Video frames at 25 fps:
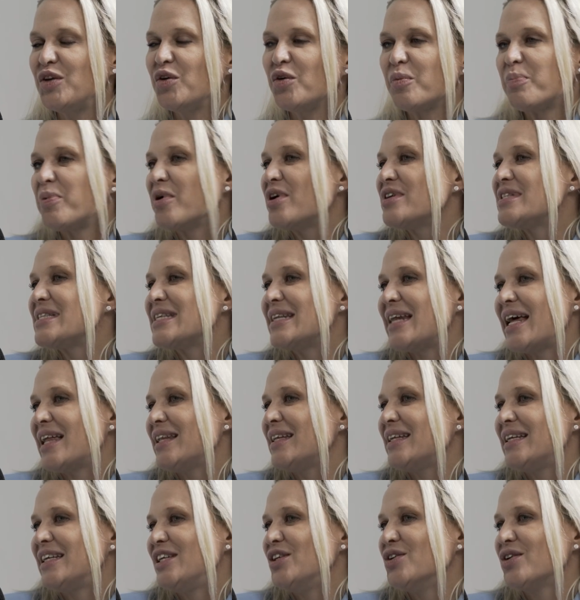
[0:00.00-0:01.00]
your
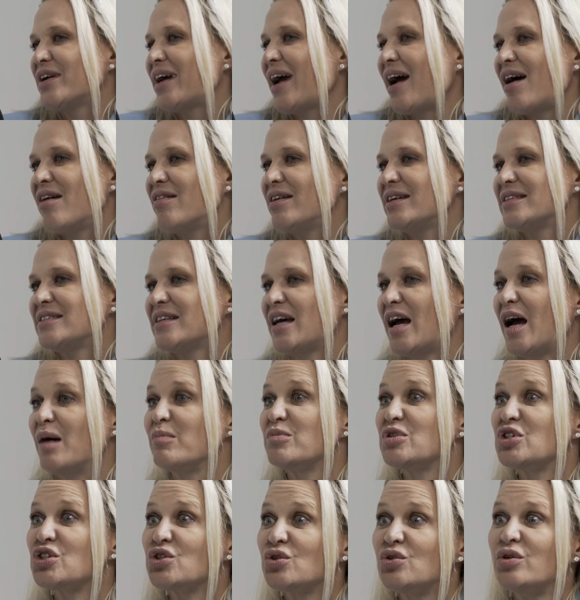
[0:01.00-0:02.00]
personality, your character.
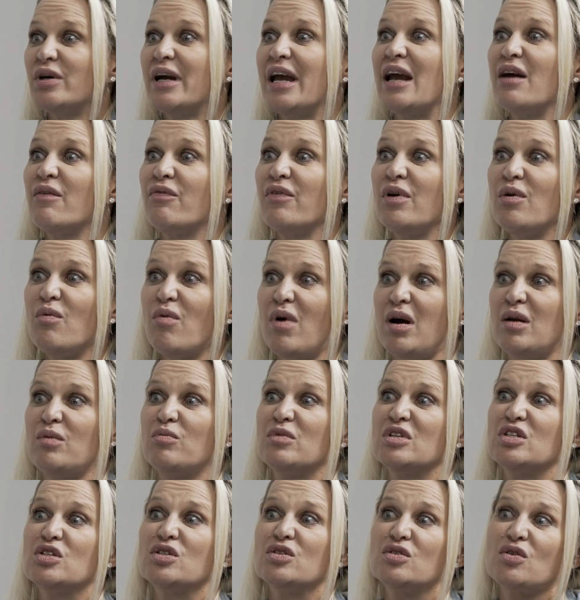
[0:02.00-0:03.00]
I'm sure everyone
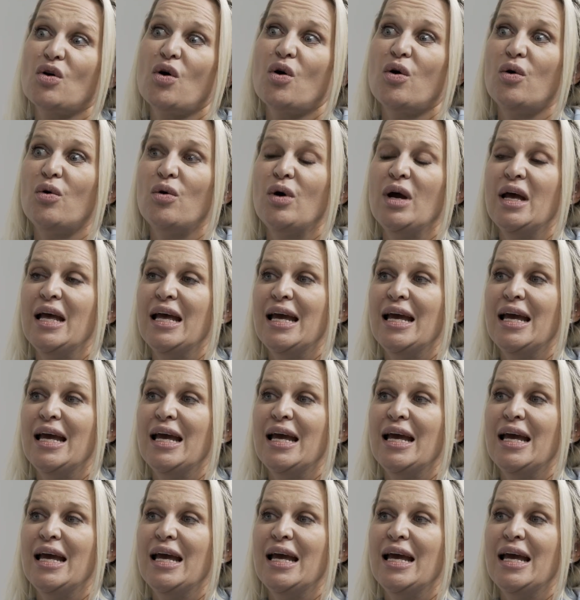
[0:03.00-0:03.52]
was so